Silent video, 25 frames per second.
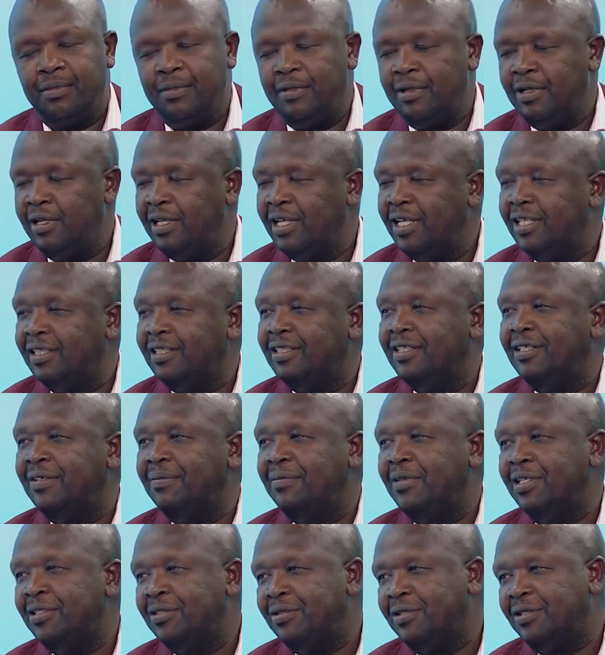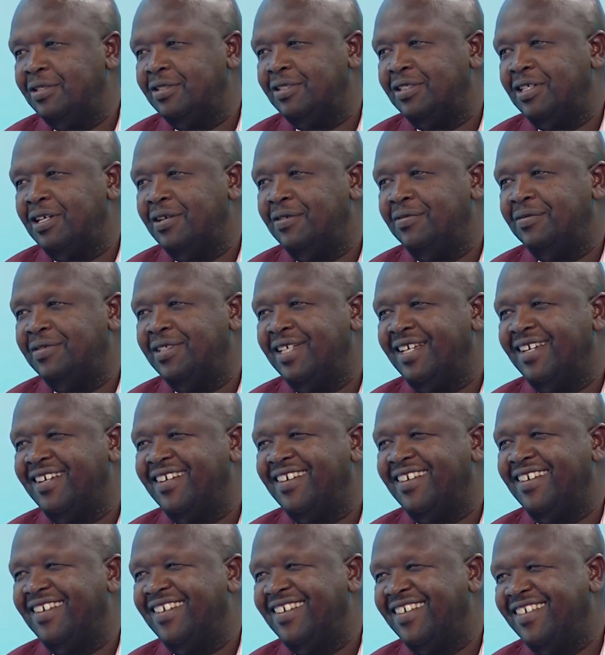let the majority have
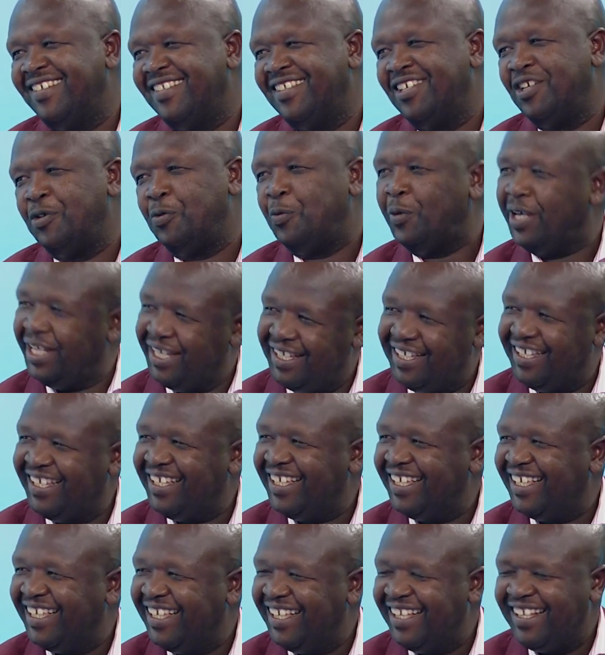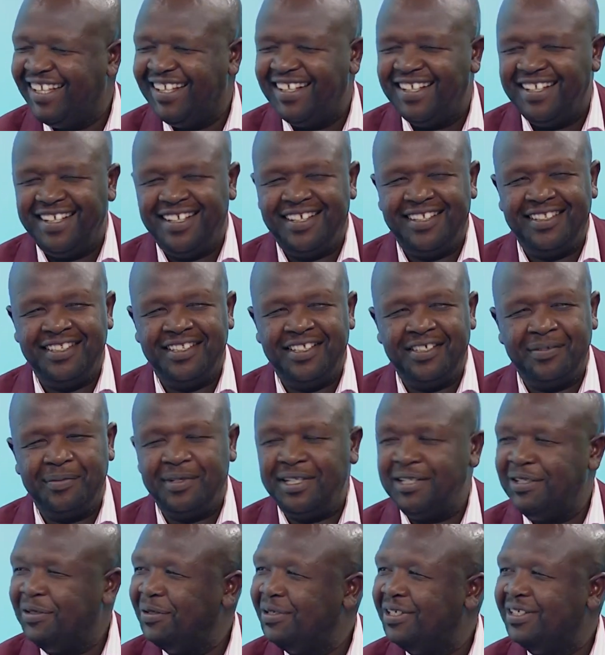their way, uh-huh. and the
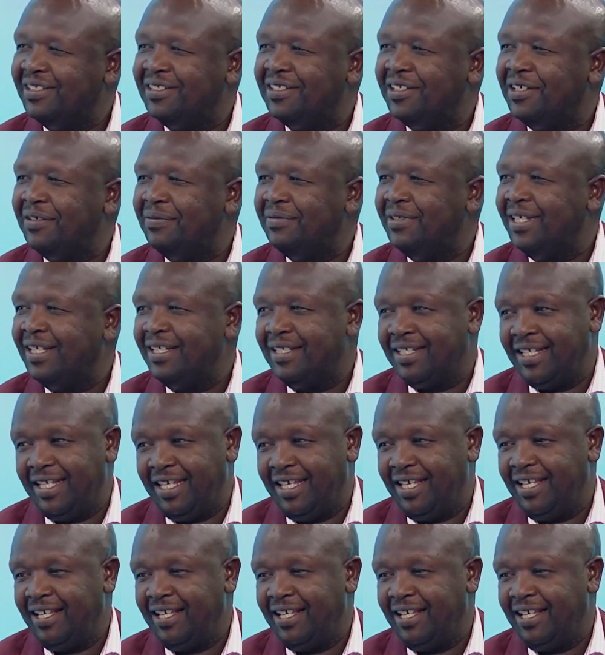minority have their say.